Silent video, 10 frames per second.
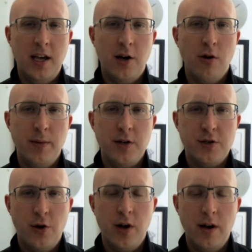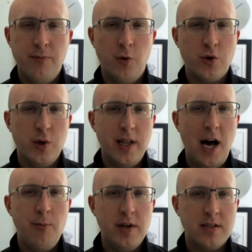here in Minnesota, which will
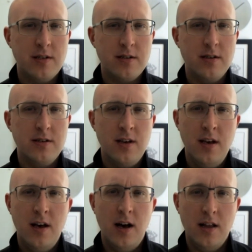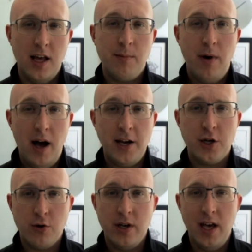allow businesses like mine
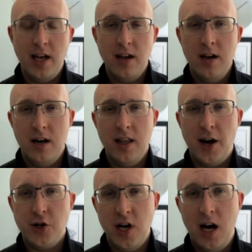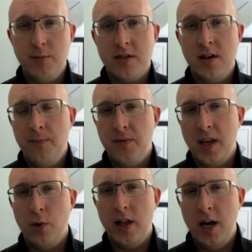to create a lot of jobs
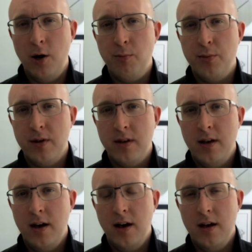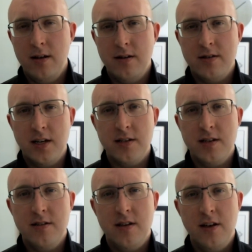and will help
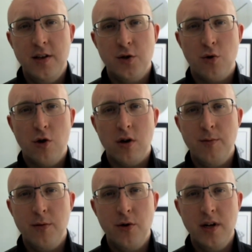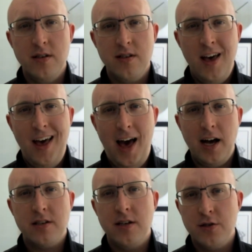citizens in these rural communities
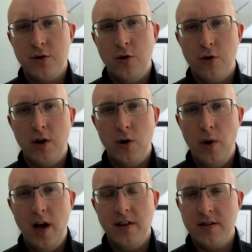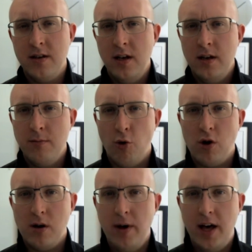access solar in a way that's more
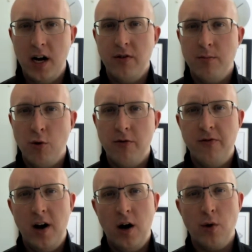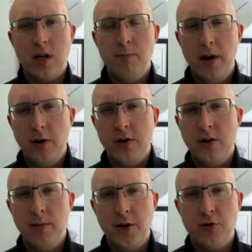competitive and more fair when compared to
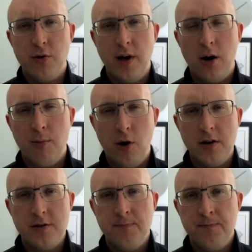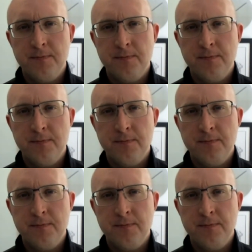their metro counterparts.